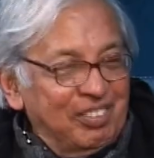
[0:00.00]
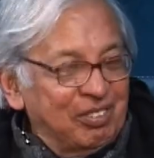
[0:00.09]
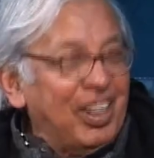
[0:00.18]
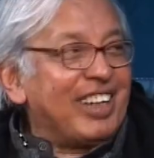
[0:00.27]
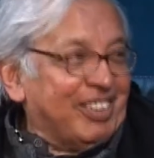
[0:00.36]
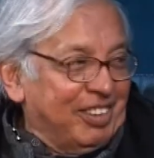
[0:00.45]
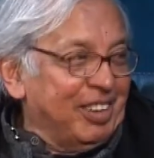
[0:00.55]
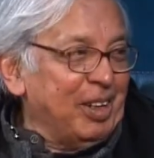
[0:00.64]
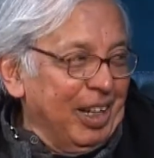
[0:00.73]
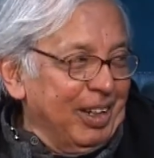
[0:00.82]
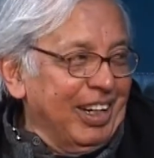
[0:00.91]
But
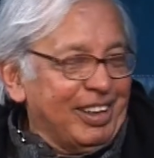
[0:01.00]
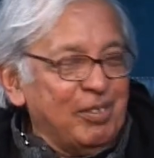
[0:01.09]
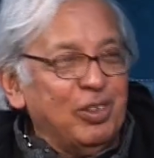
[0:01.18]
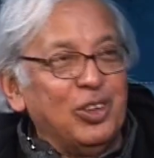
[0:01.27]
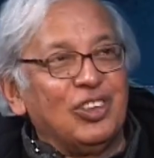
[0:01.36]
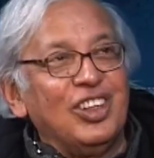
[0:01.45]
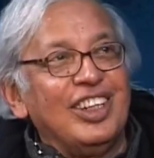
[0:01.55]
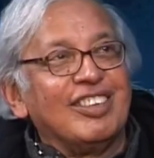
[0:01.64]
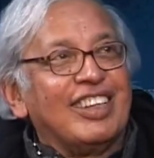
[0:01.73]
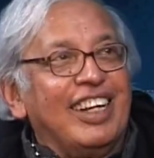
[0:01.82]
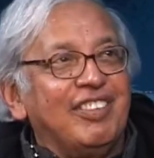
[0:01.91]
at a more
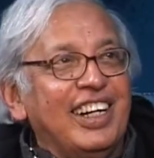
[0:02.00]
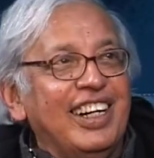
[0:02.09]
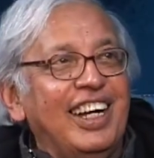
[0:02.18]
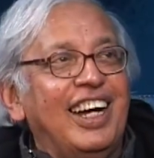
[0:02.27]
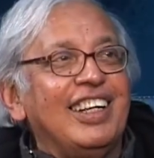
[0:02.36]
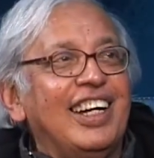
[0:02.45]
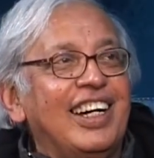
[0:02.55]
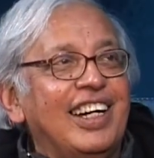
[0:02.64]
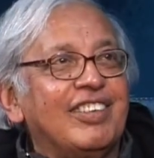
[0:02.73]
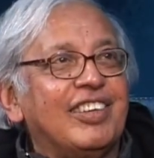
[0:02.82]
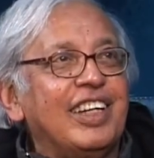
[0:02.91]
serious level,
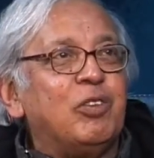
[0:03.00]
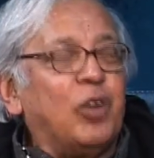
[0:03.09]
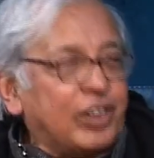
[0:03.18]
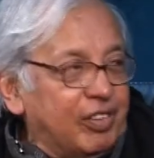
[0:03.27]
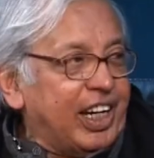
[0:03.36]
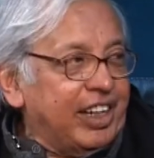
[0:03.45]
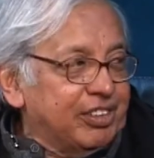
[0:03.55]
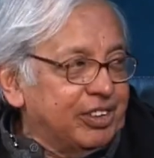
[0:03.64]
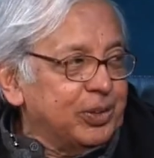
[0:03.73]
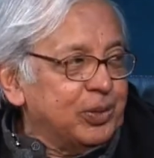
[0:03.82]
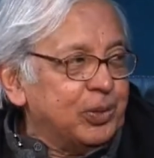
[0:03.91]
I say whatever I
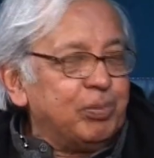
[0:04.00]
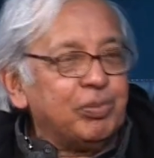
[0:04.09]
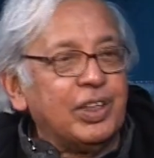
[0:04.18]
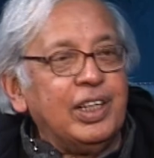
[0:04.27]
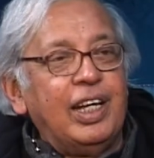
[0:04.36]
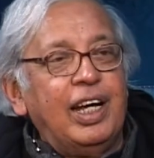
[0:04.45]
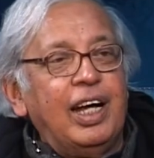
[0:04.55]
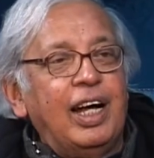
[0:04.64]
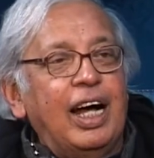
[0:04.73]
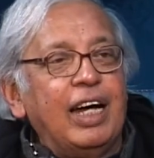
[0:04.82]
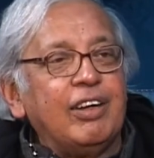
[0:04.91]
do
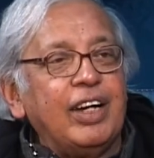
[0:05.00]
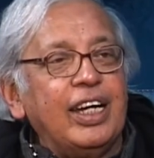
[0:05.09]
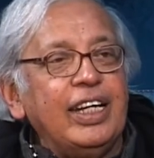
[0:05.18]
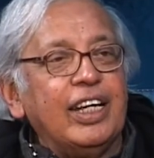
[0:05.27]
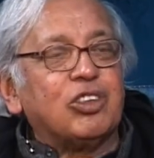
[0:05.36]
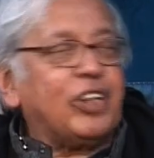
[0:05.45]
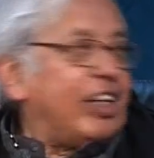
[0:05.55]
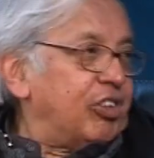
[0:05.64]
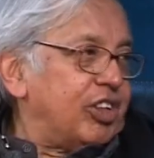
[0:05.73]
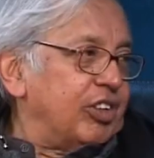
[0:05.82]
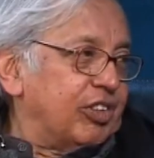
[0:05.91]
are really
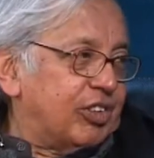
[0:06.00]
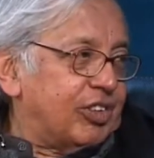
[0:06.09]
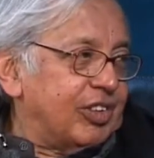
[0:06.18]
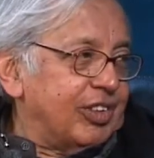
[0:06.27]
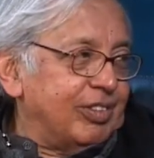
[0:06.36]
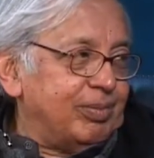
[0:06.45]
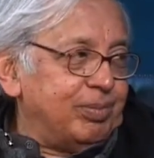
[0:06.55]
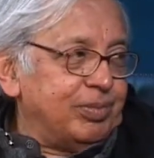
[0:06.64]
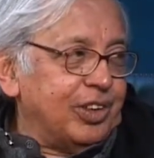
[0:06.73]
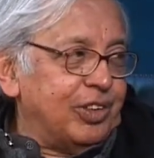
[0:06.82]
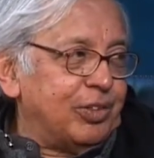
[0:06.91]
extensions
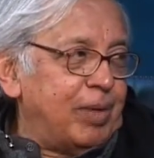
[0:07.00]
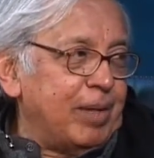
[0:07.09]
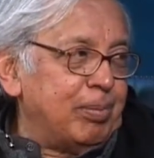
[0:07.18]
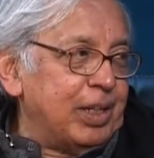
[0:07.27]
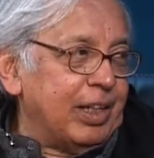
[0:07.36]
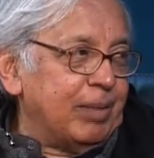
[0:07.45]
of my being a